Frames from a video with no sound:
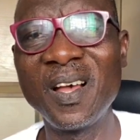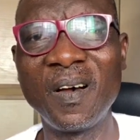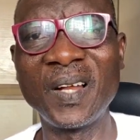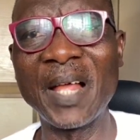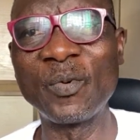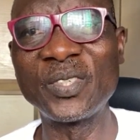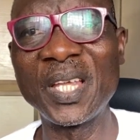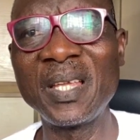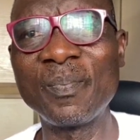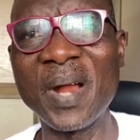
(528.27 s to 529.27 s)
or like we
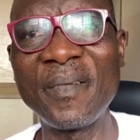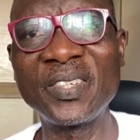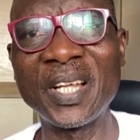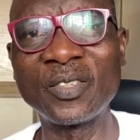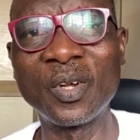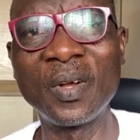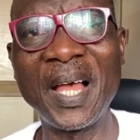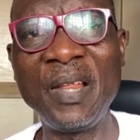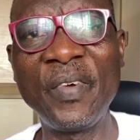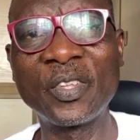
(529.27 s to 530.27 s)
say in private sector,
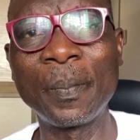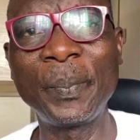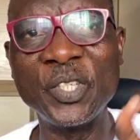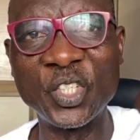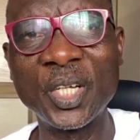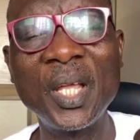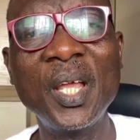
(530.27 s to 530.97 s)
elevator pitch.